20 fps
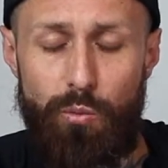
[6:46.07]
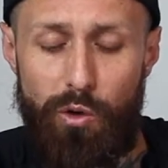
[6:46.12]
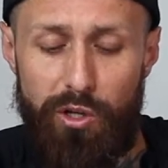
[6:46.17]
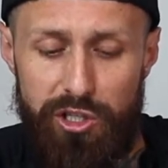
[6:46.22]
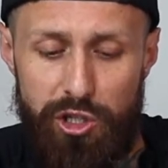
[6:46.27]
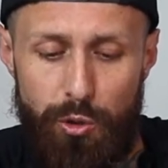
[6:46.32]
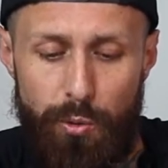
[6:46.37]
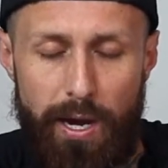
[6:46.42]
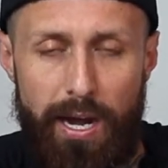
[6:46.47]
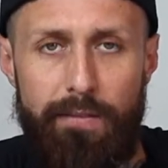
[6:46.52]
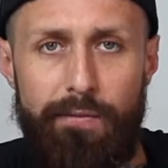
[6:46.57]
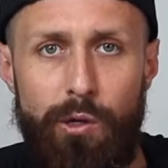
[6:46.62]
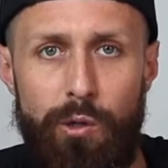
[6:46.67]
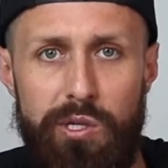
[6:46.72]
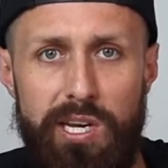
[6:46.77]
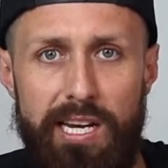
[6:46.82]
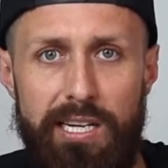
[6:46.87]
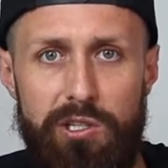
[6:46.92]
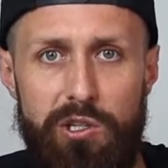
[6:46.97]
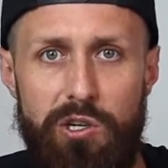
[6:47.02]
Once you have
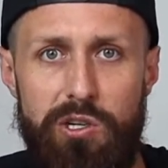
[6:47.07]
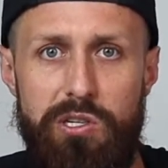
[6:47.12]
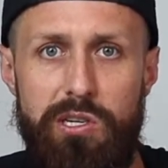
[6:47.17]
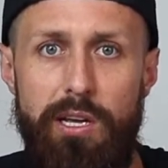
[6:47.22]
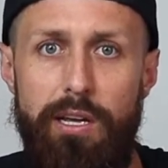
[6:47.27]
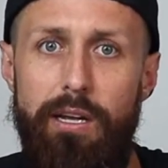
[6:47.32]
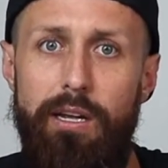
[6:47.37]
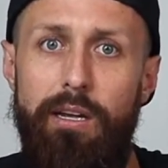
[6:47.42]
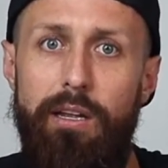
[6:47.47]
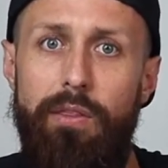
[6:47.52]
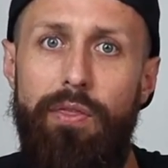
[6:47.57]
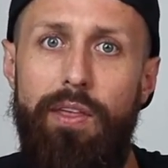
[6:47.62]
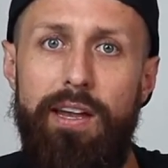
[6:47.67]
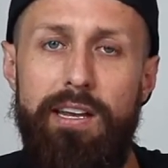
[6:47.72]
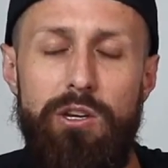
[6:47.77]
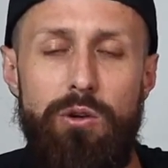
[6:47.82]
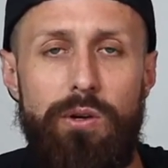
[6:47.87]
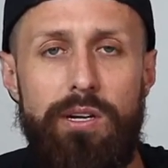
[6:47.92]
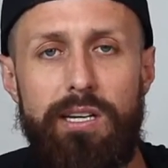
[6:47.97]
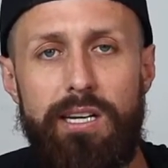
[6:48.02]
those answers,
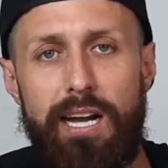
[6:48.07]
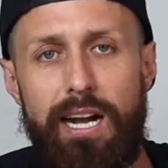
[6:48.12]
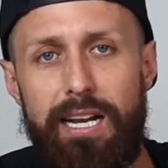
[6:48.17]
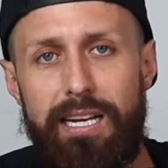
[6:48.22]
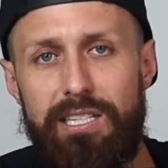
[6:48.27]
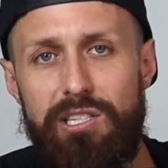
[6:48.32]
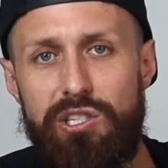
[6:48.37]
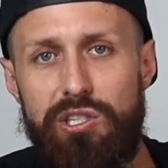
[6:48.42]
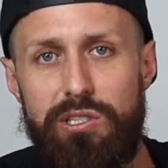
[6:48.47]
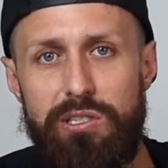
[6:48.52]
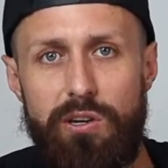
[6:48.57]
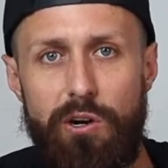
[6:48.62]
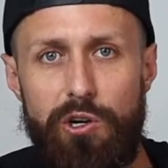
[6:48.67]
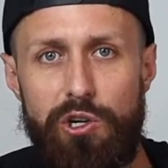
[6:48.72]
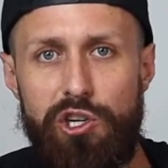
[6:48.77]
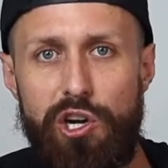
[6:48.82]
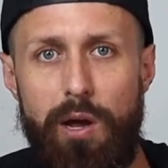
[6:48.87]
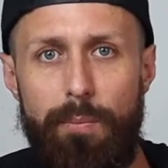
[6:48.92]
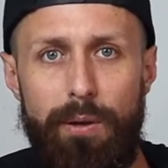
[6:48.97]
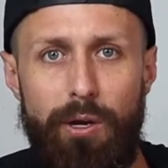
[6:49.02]
then you can kind of
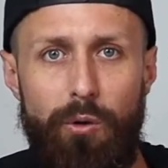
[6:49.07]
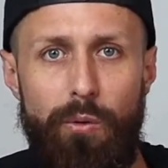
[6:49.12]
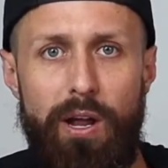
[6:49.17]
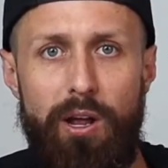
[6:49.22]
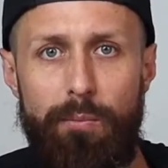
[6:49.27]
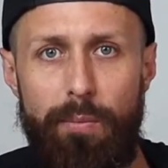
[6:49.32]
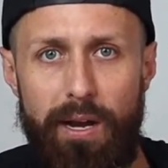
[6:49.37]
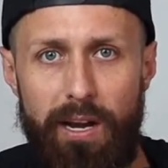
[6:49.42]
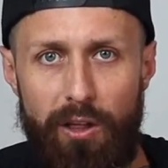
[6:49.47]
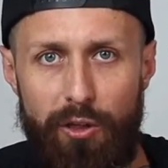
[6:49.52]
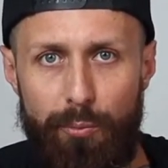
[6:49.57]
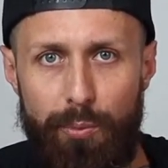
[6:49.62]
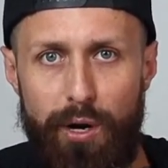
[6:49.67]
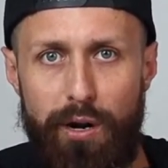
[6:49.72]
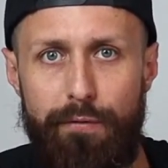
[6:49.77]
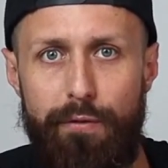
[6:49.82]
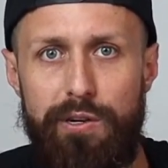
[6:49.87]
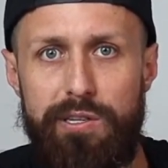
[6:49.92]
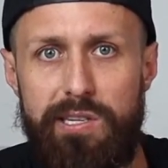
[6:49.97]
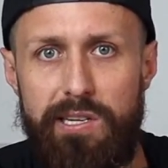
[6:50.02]
start shopping around by other
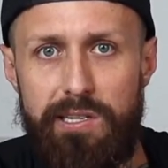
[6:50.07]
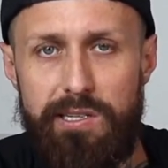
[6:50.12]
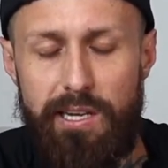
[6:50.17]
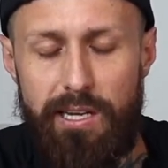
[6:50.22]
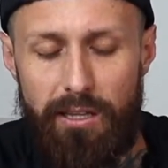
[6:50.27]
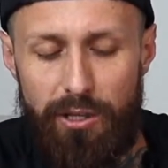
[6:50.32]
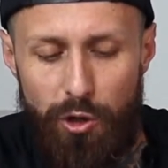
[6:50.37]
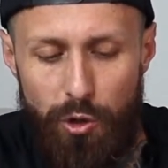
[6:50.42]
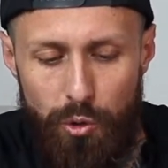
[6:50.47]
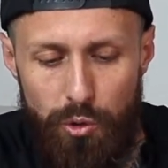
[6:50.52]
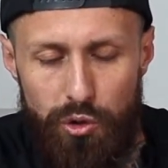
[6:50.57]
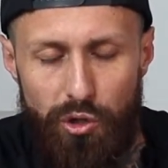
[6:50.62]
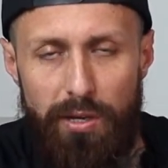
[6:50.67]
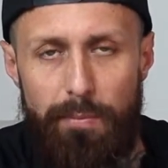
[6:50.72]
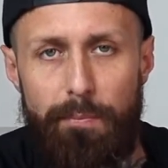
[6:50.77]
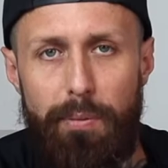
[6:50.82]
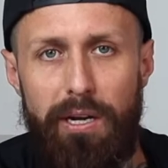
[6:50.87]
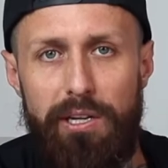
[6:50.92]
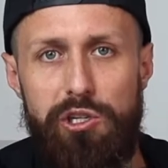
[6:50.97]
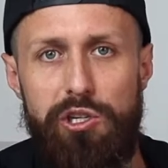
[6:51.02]
preferences, and usually
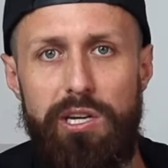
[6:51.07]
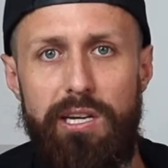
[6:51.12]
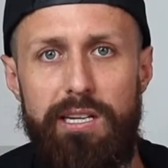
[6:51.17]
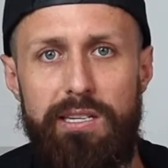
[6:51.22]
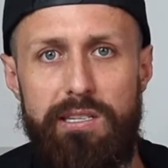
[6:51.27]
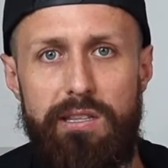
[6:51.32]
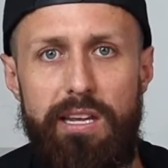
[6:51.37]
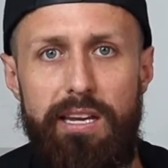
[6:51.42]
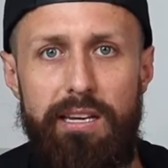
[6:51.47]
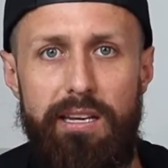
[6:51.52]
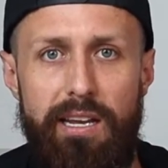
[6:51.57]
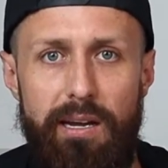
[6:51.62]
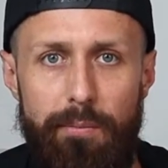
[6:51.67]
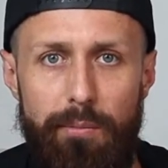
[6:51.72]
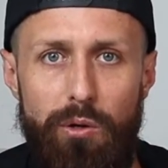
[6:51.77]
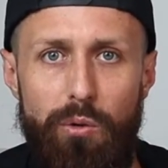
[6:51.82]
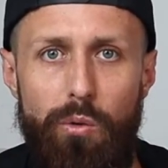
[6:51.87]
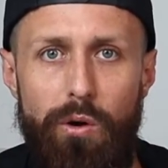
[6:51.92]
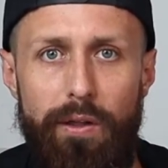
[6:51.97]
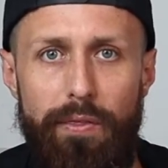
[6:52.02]
budget is the
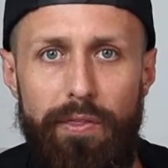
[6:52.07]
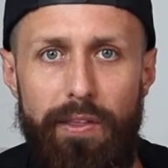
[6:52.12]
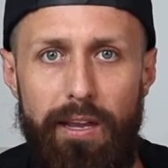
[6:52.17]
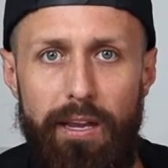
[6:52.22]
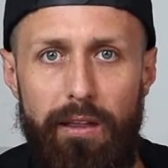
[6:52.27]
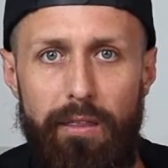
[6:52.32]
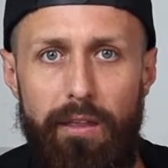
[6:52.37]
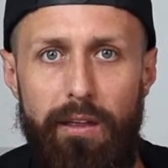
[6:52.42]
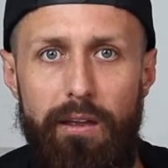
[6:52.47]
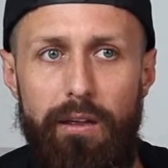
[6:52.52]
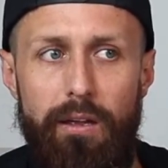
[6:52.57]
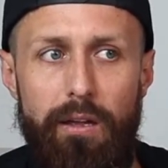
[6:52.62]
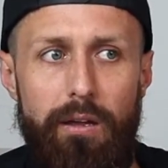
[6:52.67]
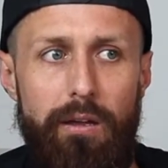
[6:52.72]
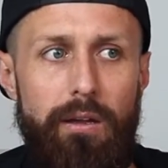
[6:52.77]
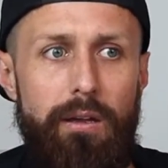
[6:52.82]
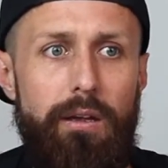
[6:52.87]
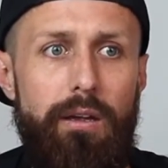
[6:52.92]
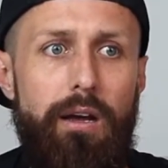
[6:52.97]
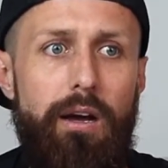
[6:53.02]
number one thing that
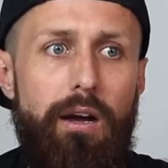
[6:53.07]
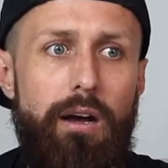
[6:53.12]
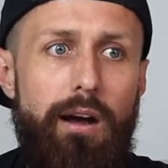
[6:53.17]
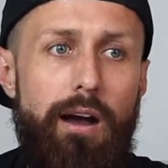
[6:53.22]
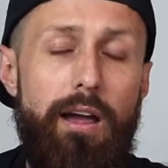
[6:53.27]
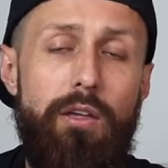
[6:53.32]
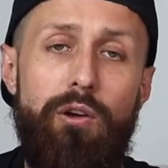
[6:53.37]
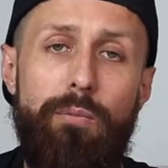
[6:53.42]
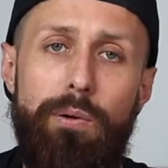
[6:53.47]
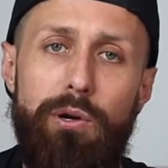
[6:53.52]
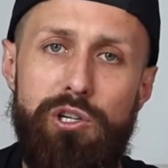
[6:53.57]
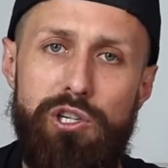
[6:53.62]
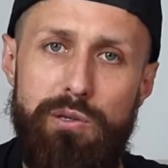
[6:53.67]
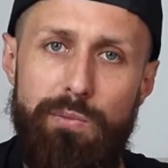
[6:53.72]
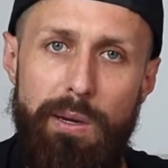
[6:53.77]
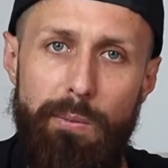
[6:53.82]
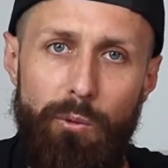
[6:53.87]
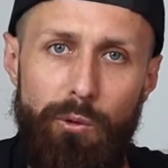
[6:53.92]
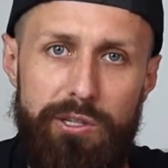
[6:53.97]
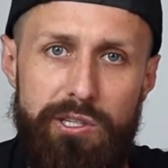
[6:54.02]
either pushes
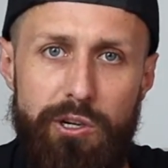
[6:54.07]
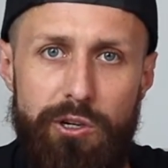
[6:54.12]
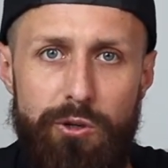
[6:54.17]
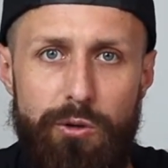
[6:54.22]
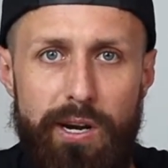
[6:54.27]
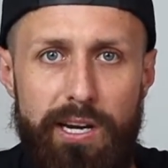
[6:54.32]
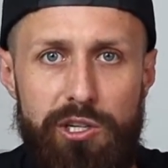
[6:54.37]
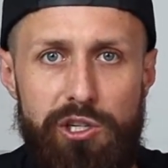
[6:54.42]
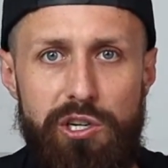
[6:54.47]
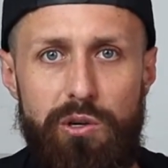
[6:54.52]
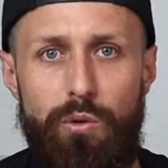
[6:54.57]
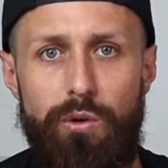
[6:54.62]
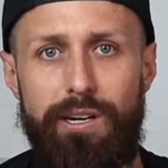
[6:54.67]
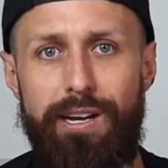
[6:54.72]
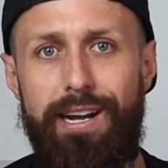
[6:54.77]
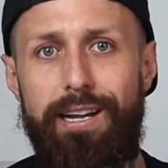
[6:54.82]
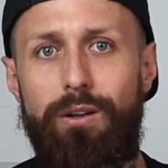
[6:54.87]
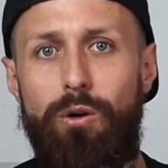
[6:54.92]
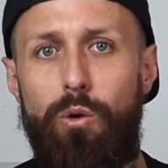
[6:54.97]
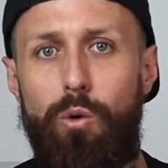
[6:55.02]
people in a certain direction or
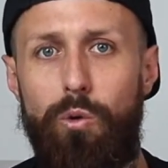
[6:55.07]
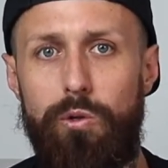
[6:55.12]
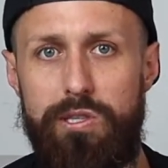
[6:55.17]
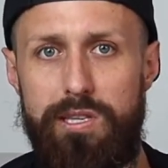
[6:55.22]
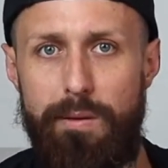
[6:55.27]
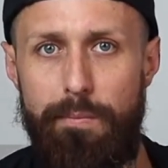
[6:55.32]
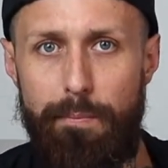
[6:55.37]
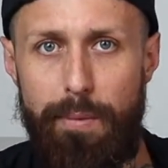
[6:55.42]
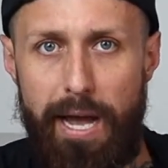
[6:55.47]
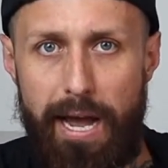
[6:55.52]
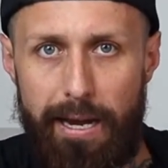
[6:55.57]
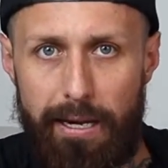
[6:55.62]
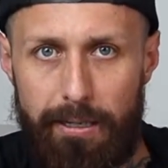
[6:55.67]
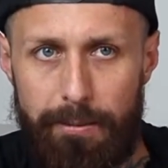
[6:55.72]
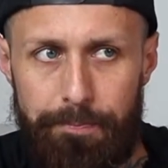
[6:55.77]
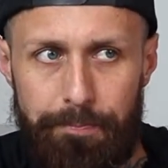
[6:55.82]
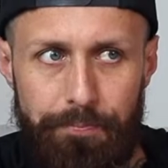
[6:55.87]
kind of holds them back.